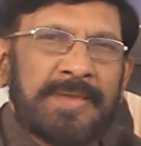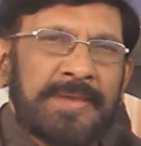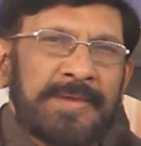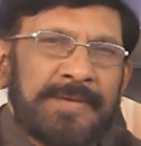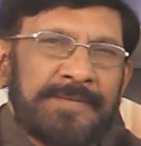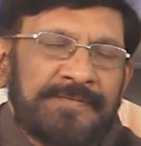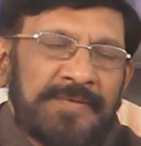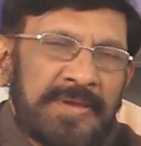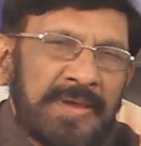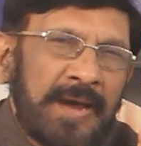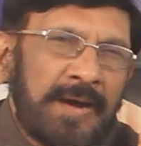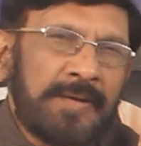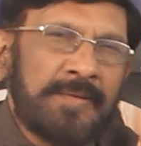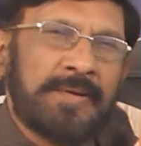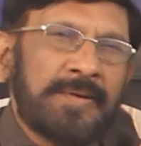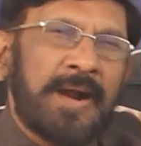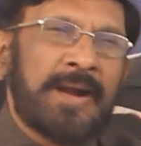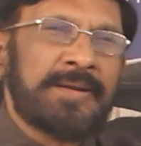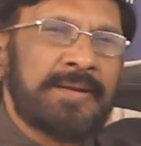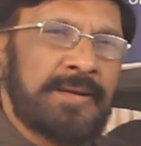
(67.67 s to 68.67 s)
If you have
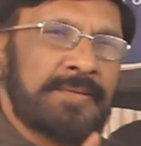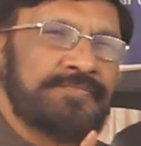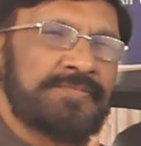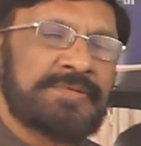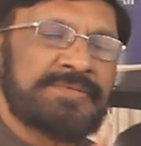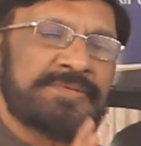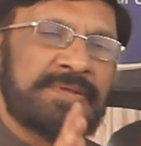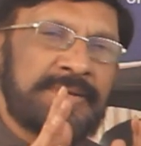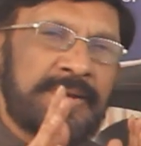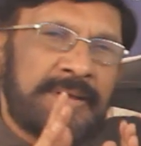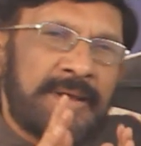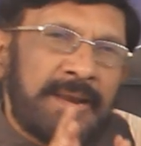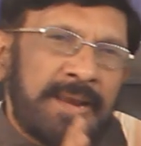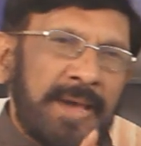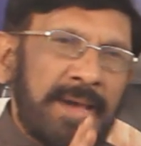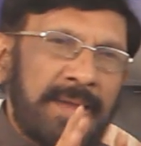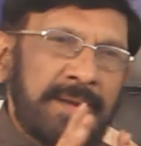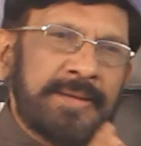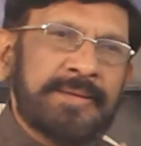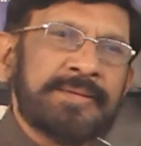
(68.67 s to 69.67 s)
100%
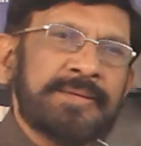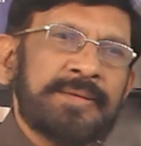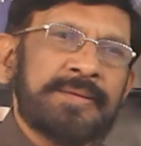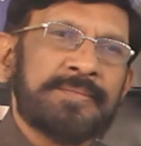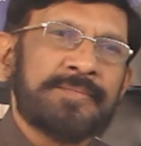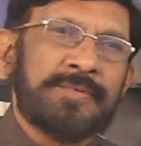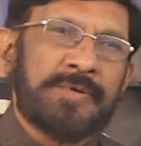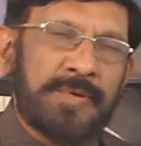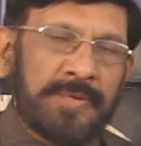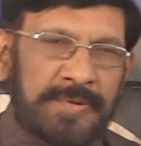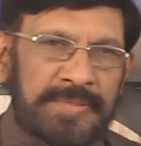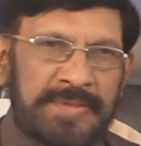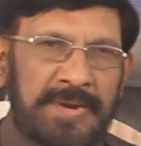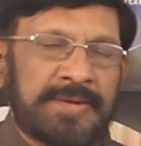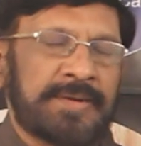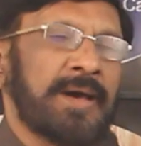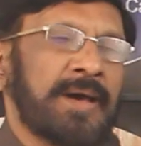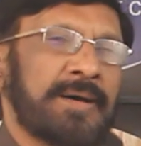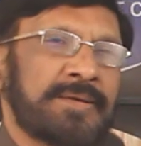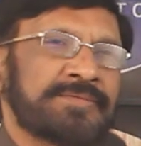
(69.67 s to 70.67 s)
clarity over the
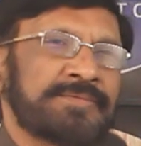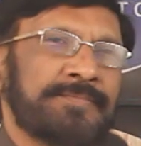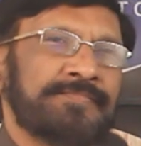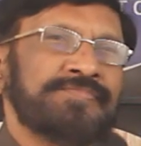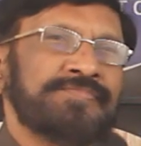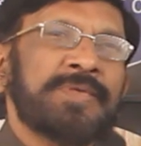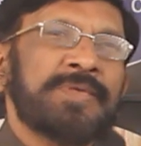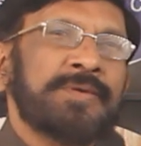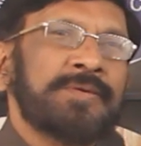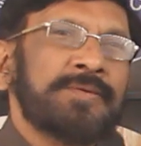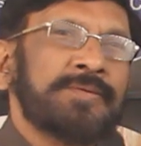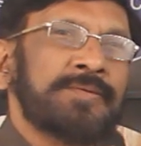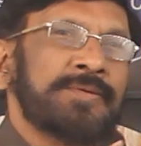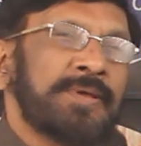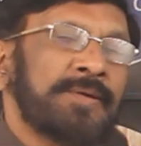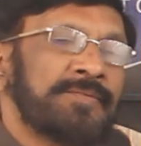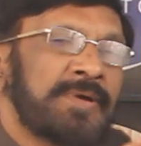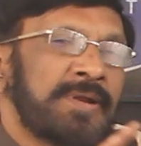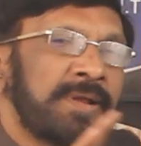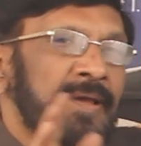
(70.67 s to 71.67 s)
task, you
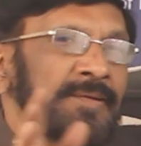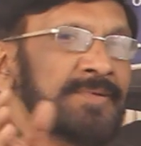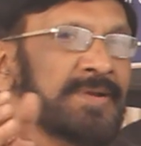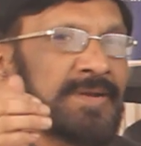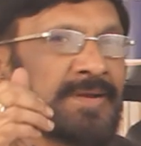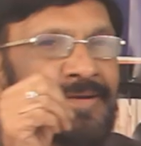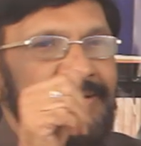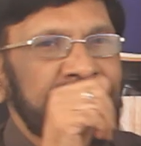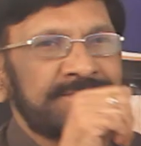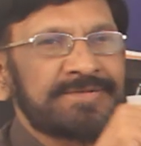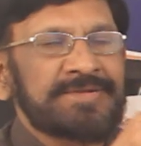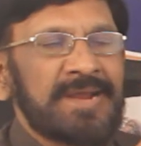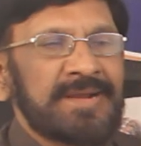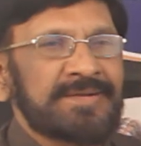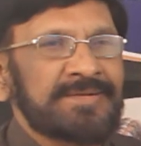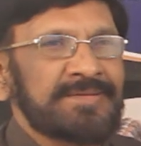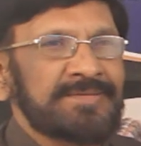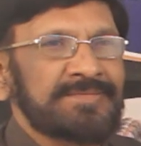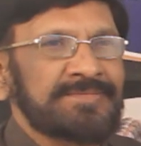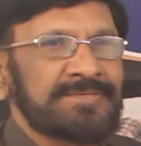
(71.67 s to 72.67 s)
never have any
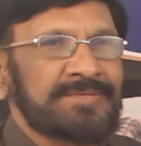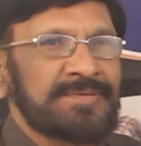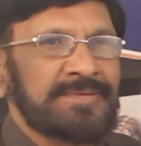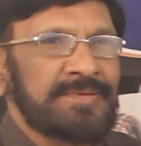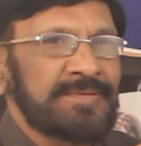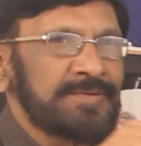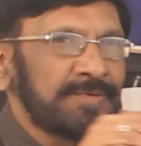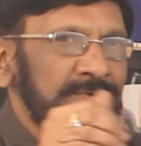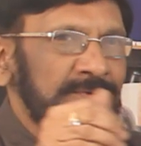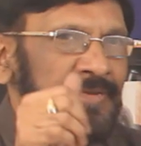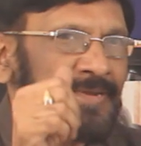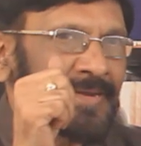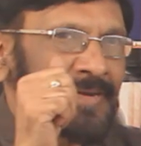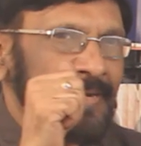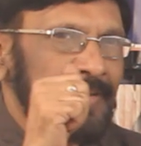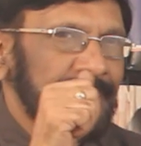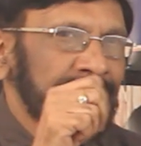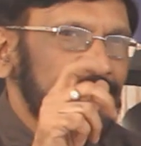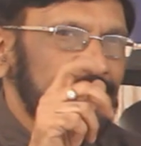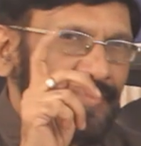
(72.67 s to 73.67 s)
distractions in your
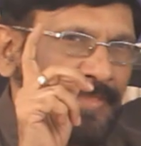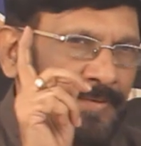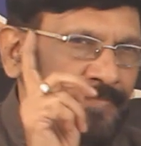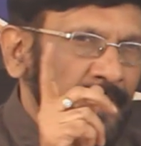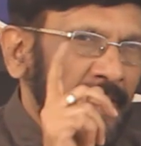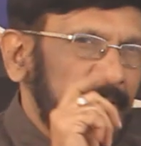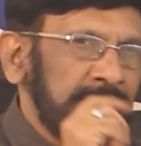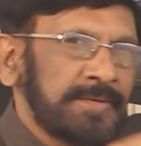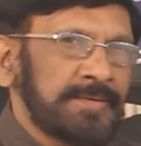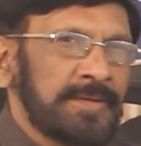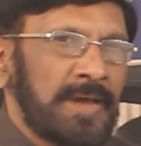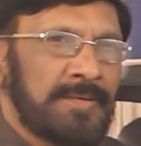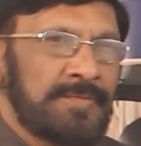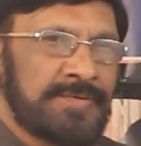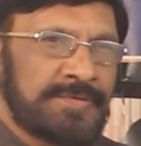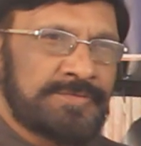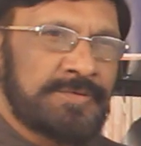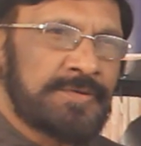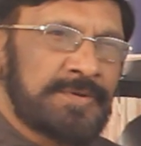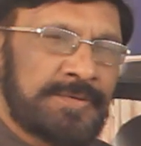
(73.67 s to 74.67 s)
journey. That point
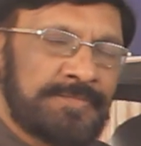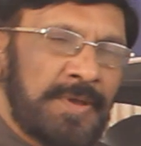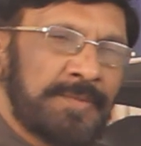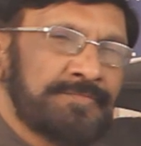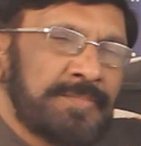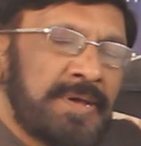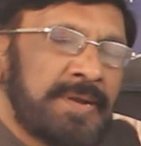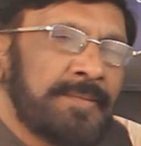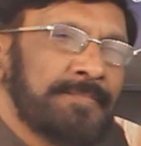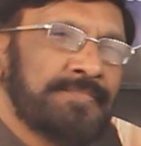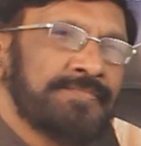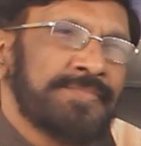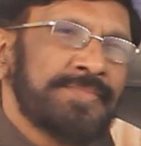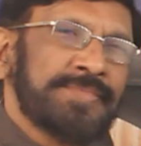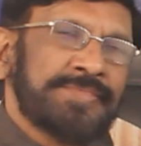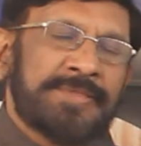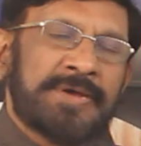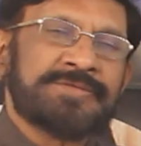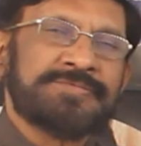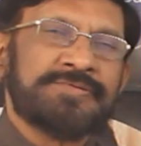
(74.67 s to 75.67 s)
always you remember.
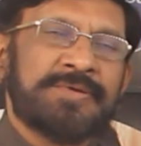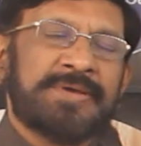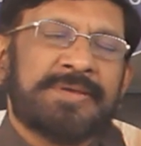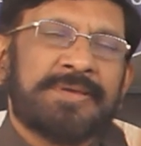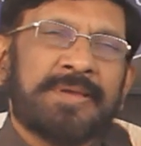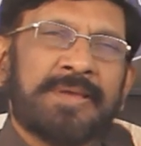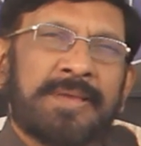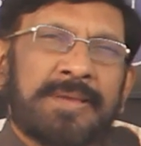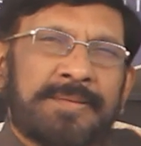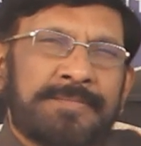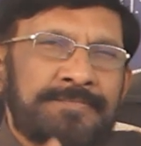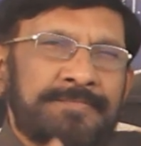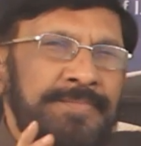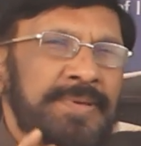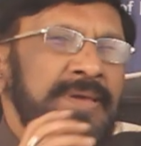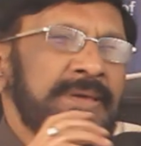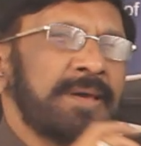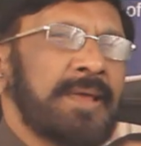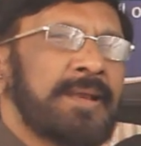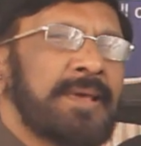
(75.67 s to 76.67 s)
That's why
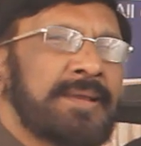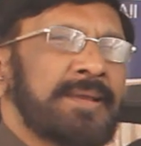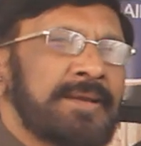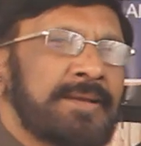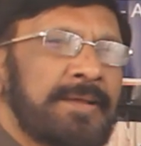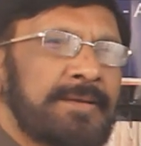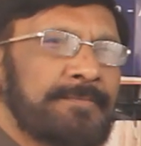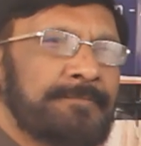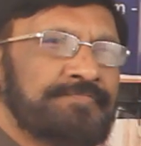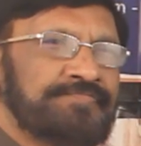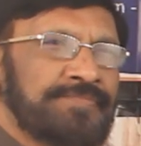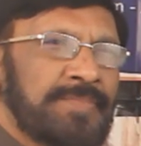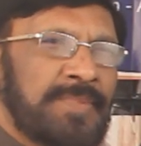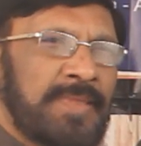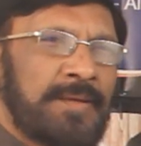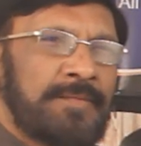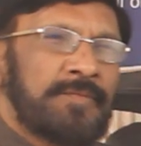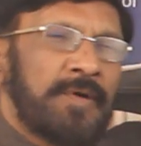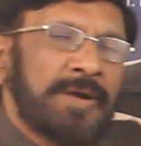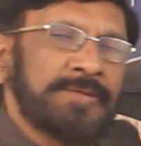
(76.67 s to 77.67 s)
being a learner,
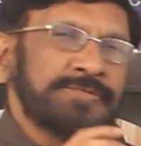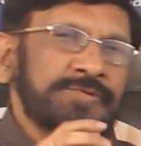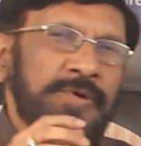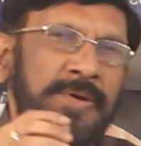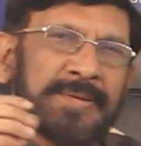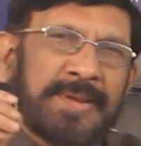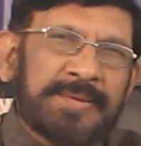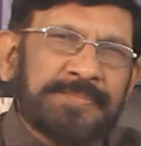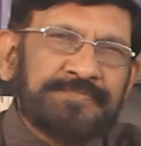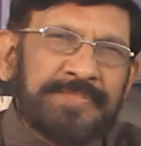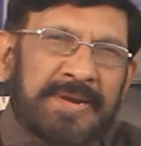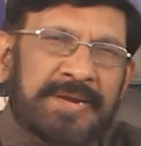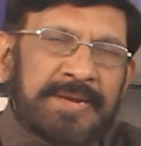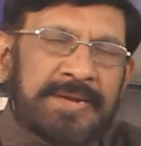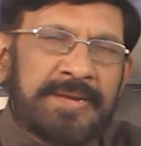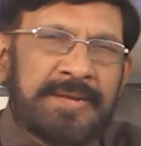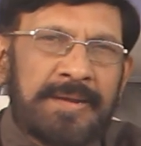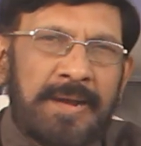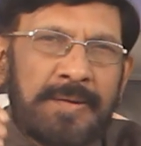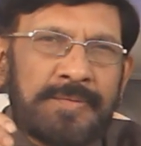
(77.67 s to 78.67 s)
what you are
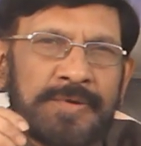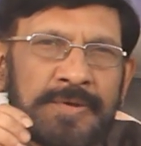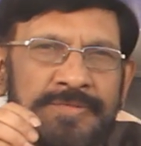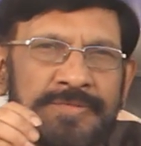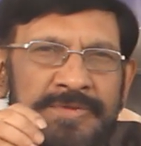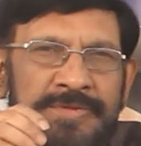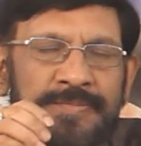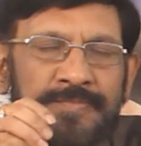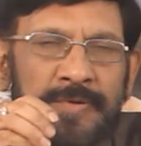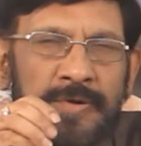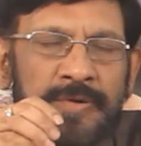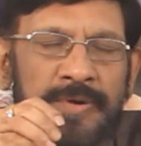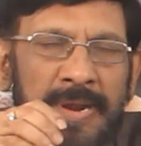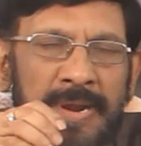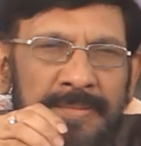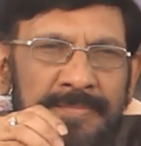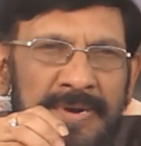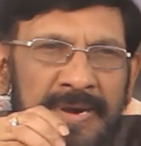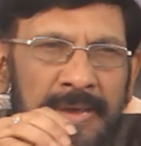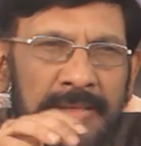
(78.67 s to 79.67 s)
expecting out of this
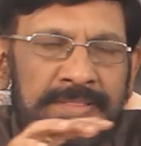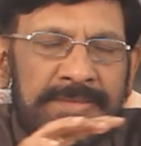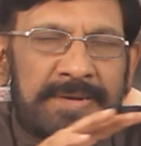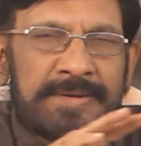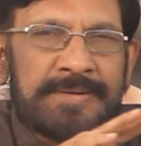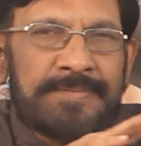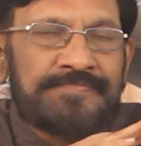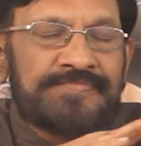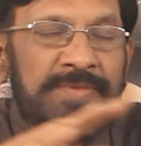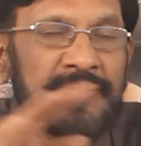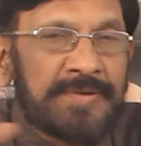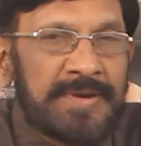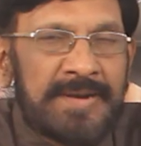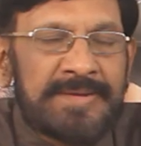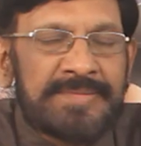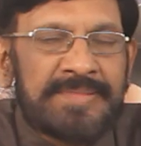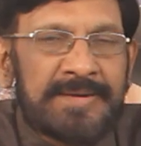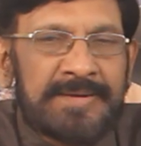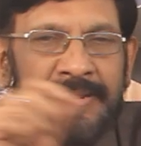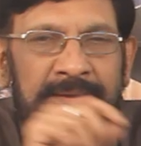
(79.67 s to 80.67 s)
program and all that, you
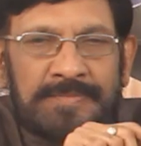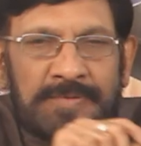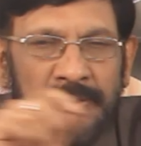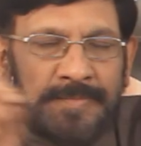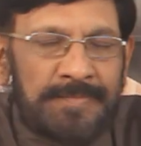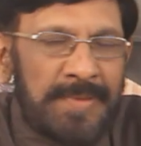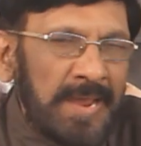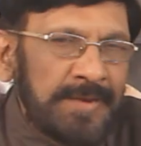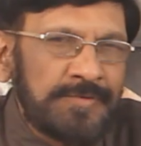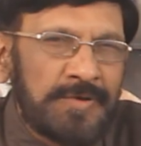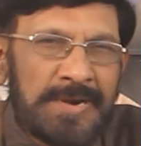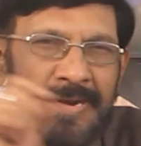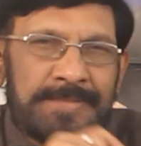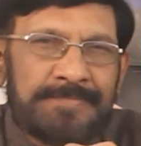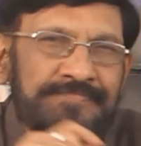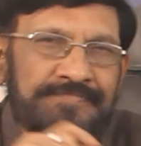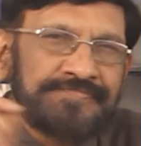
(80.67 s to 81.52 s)
write the table manually.